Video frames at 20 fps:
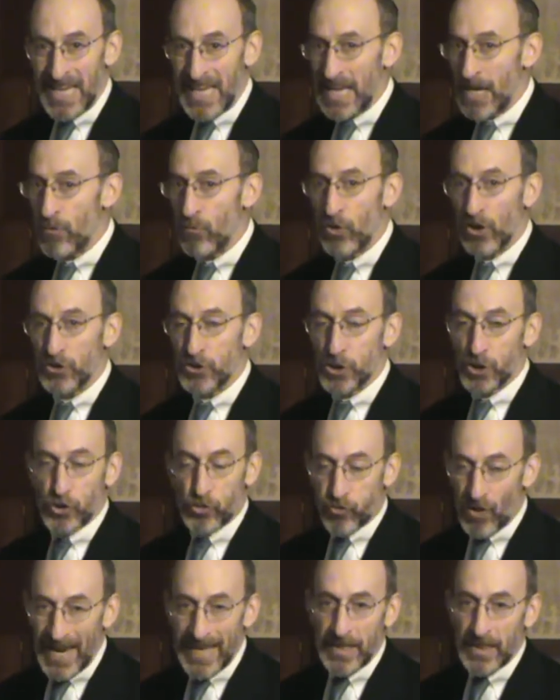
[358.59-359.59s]
He will
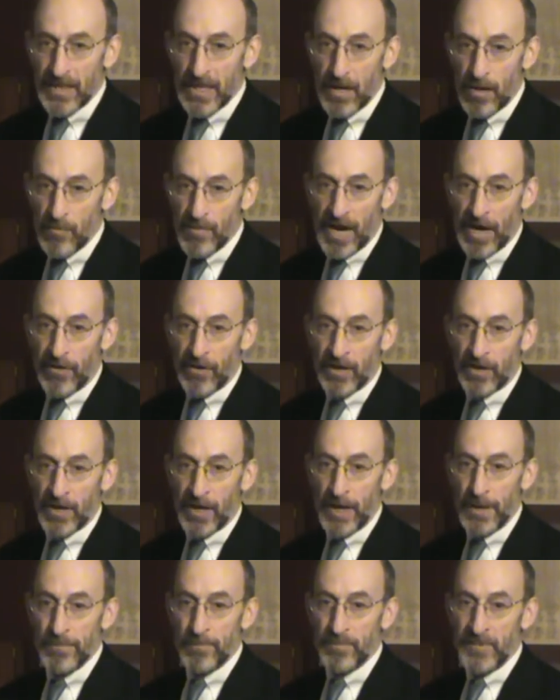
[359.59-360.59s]
strengthen
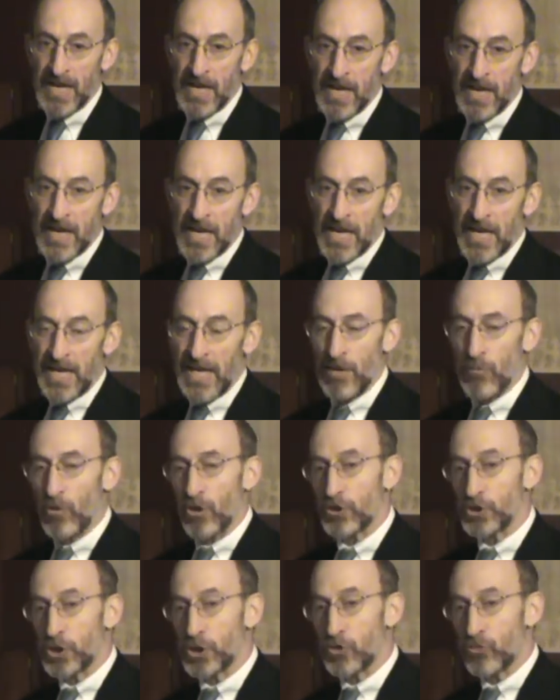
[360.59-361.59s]
America, he
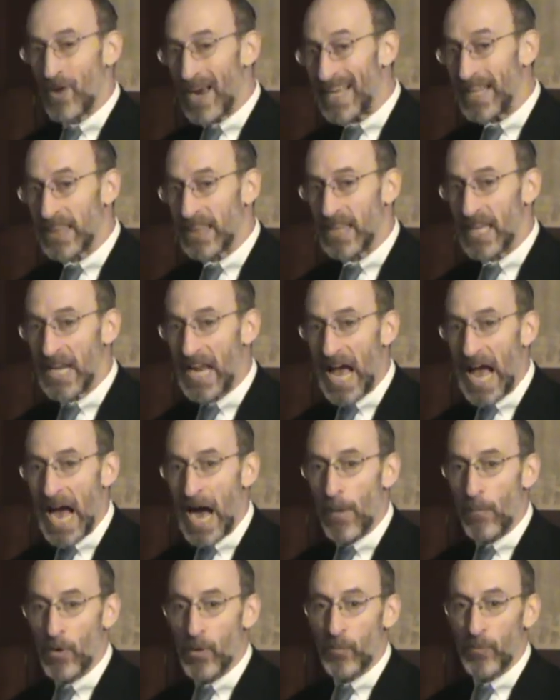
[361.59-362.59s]
will strengthen our